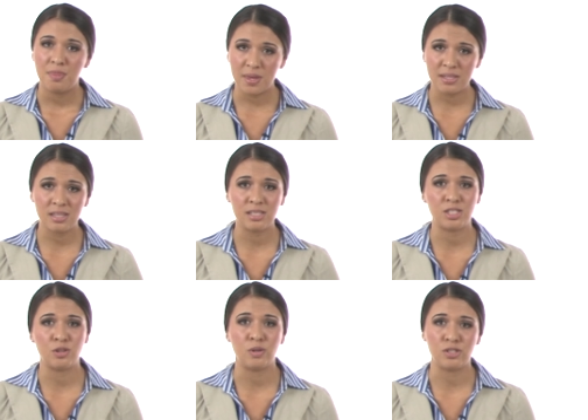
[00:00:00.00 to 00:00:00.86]
This
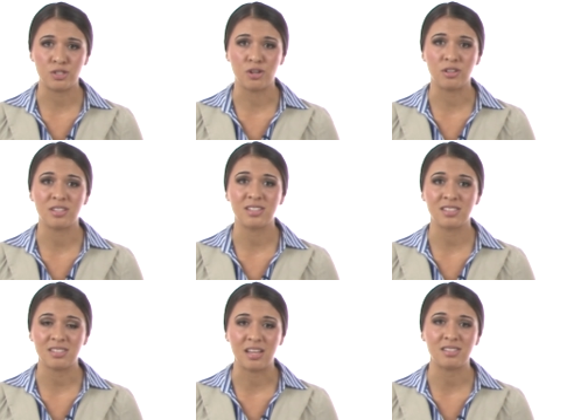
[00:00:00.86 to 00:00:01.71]
is to ensure the
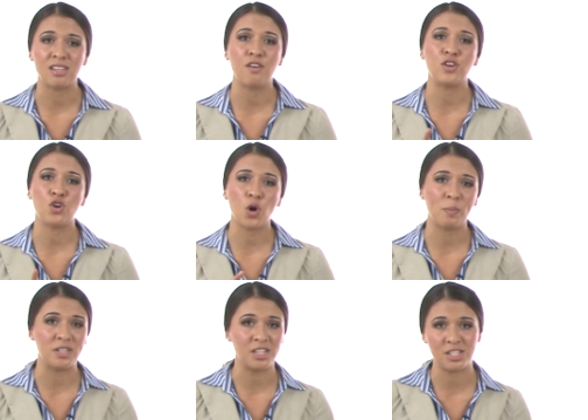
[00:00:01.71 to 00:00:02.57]
success of
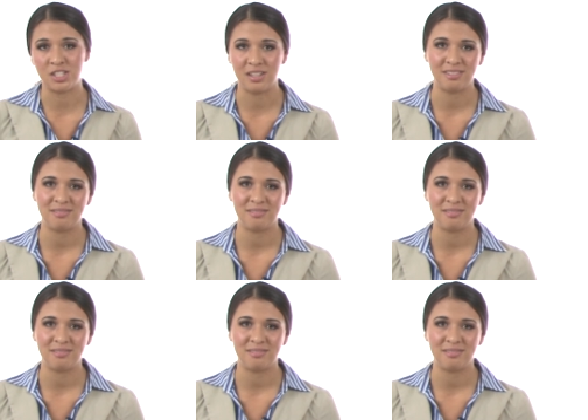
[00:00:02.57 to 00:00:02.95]
your petition.